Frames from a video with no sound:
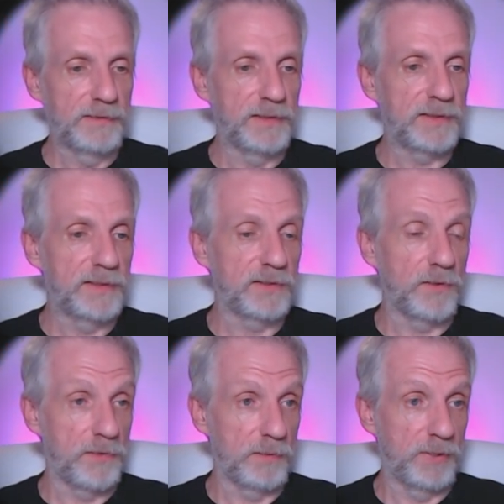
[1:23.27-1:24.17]
This is a
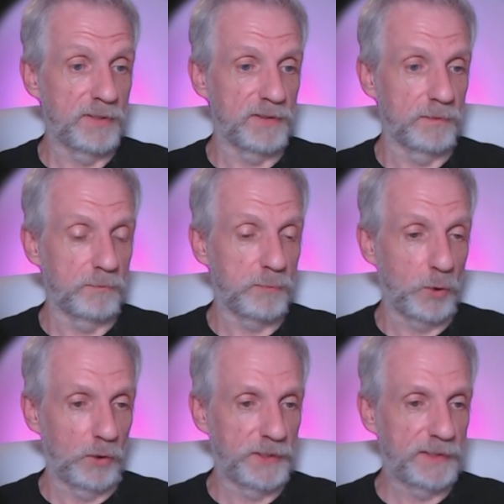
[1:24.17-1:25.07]
third person
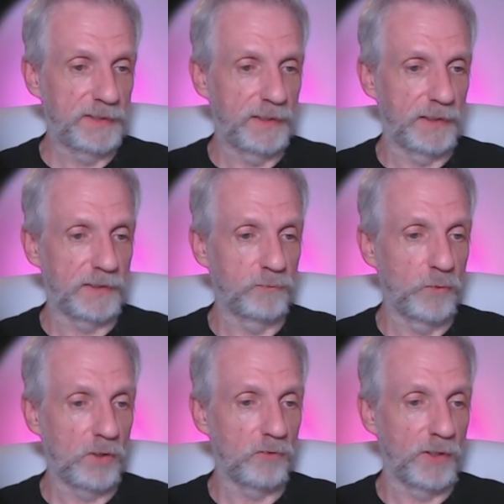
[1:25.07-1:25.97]
project here, and I can
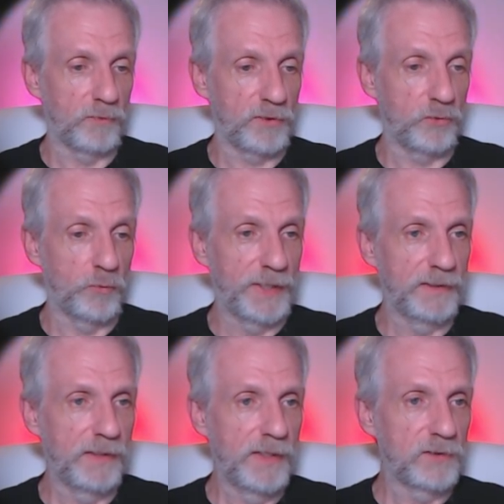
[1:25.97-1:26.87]
walk around with
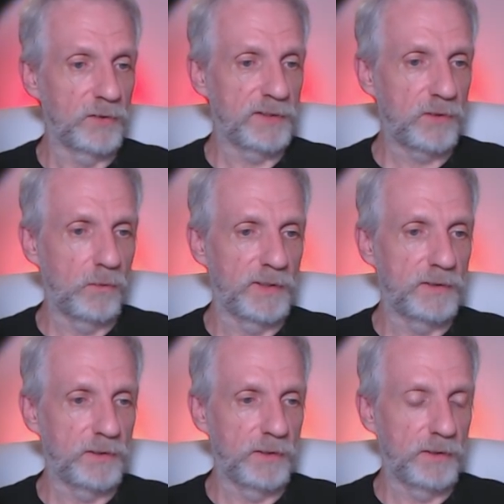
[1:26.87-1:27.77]
Quinn. So let's go
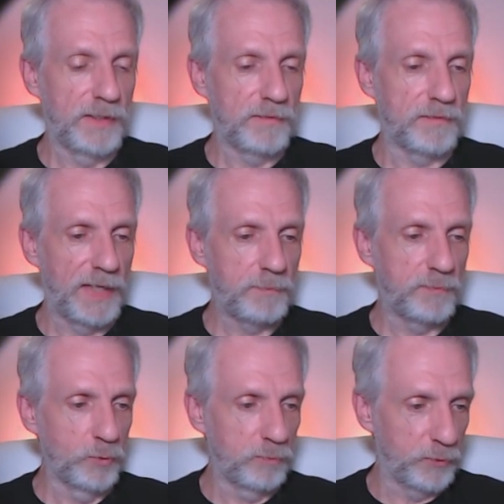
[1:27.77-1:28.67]
and turn that
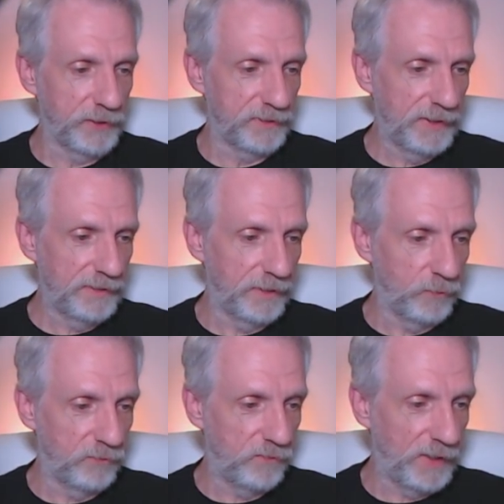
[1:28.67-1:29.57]
blueprint that
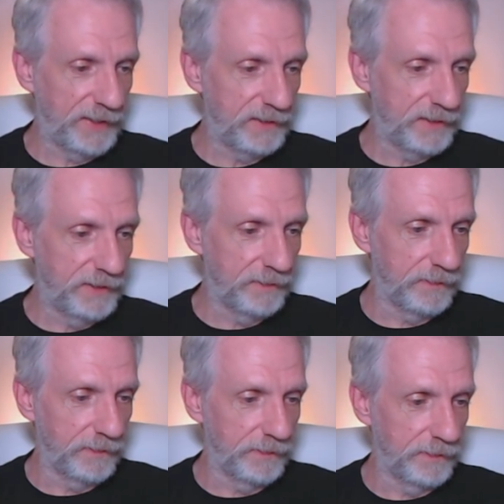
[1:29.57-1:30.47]
we'll find in
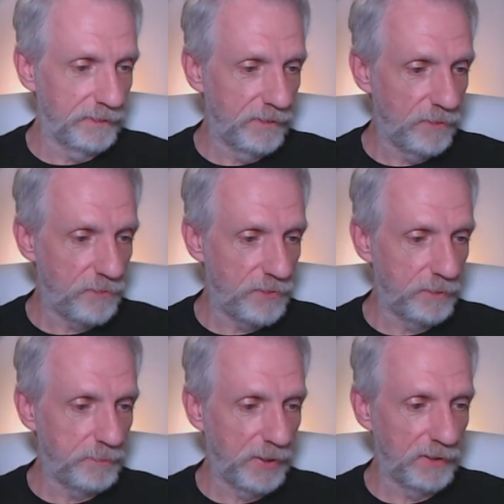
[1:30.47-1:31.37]
the
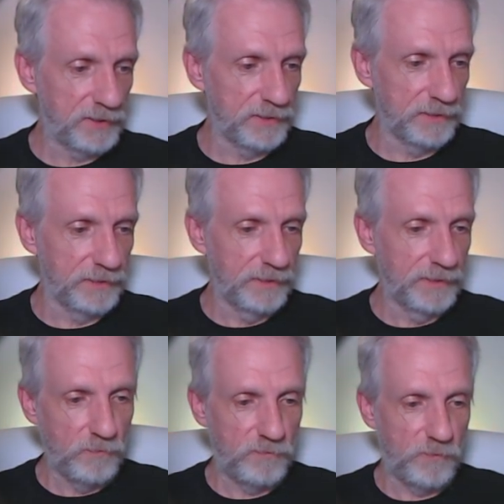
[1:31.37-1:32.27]
third person
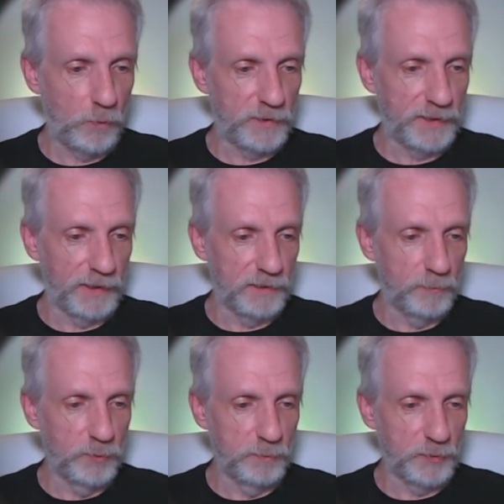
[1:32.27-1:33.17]
folder here under
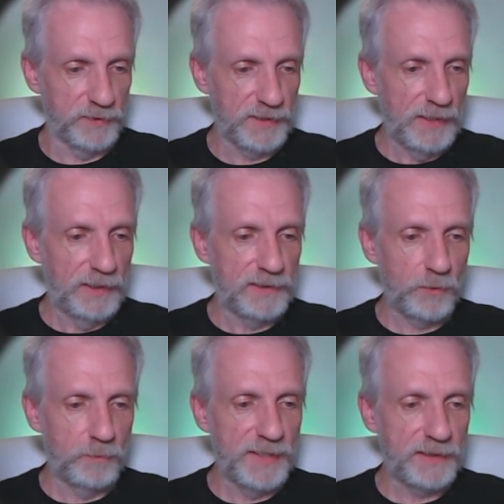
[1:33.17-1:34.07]
blueprints. Let's
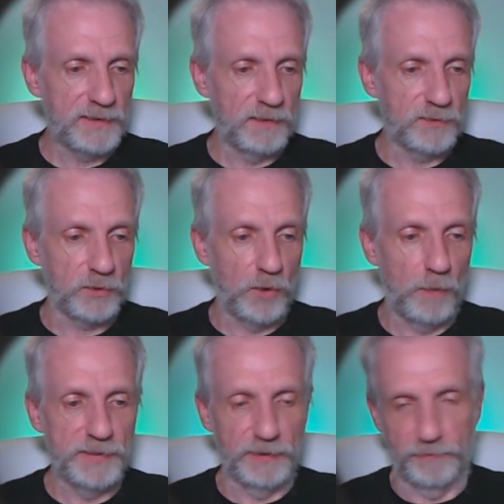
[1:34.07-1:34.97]
go and make ourselves a
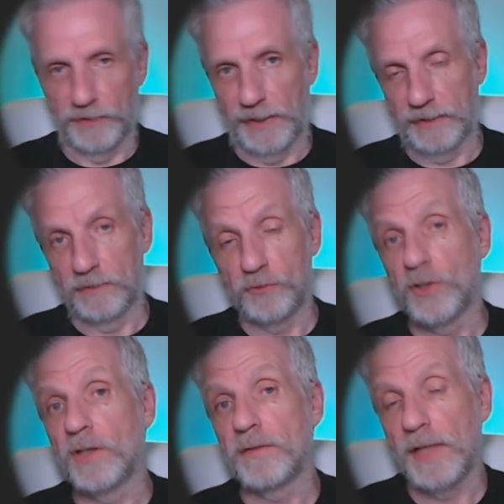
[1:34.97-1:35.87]
copy of that and
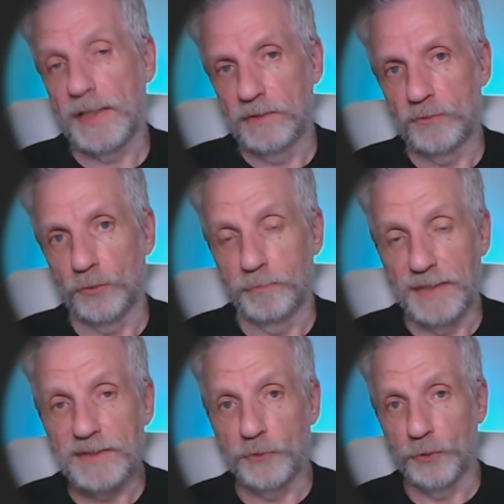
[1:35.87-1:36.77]
turn that into a
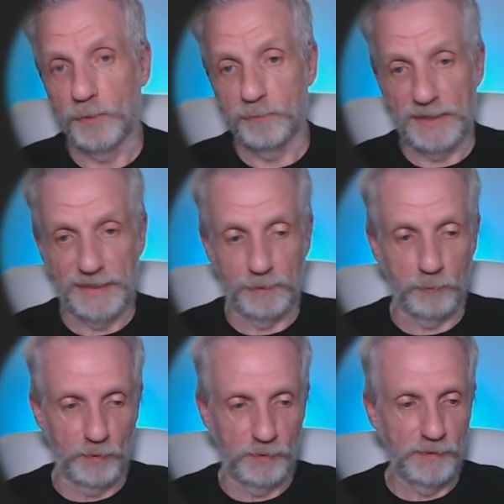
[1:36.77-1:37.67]
metahuman
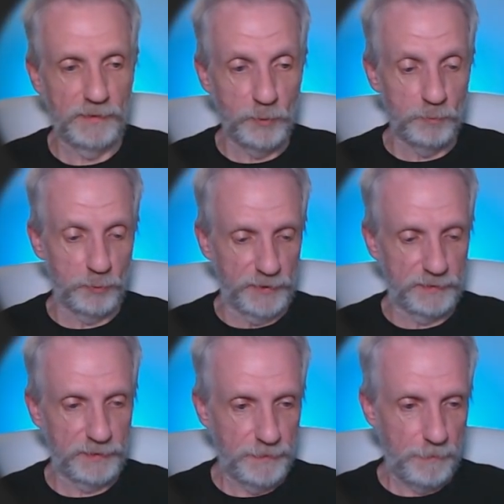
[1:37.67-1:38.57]
playable
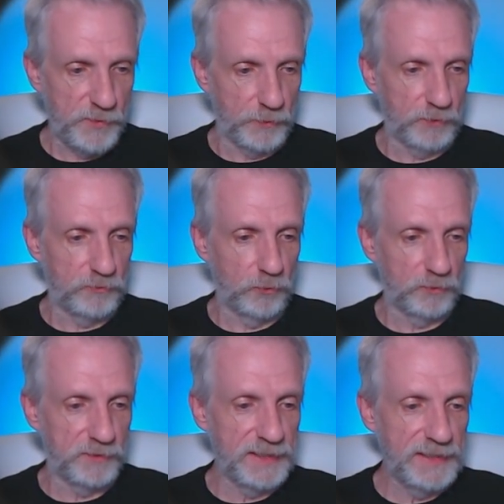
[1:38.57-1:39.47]
blueprint. So Control
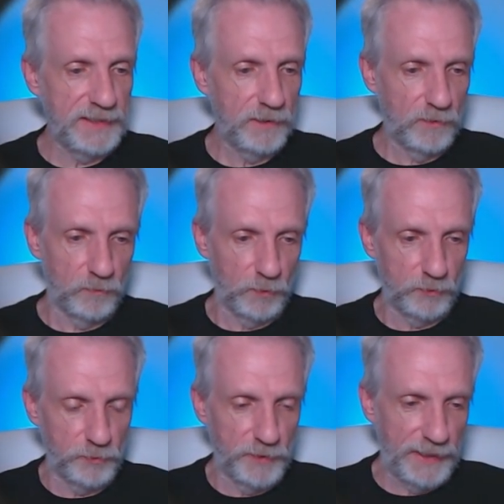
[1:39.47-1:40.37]
D will
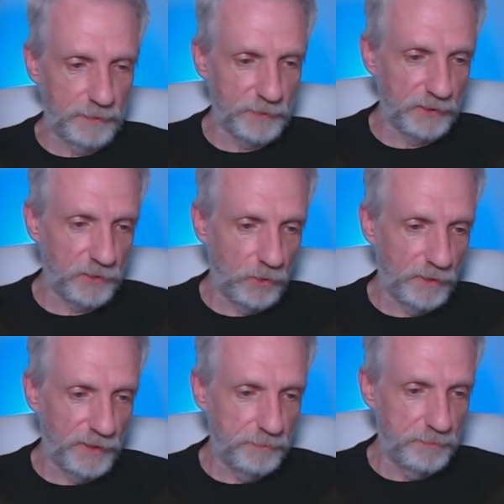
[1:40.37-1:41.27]
do that. I'm going to
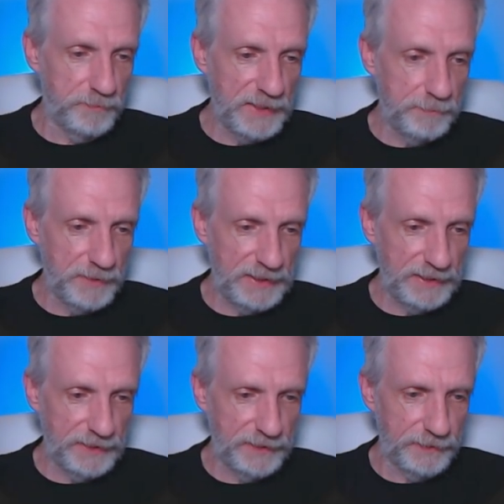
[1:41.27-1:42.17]
call that
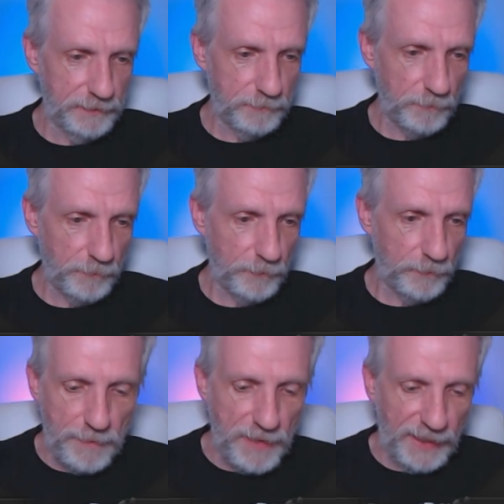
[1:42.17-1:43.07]
BP
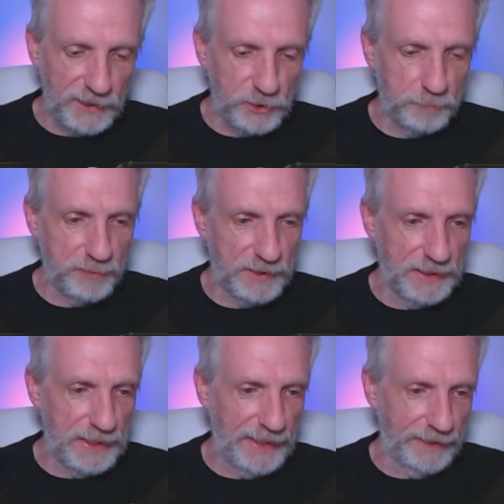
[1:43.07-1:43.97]
MH
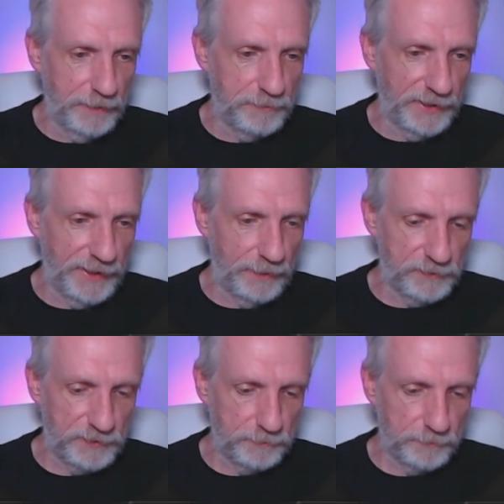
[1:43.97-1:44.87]
player
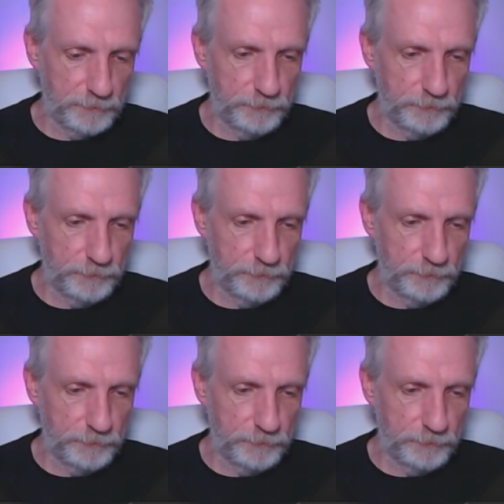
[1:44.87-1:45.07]
perhaps.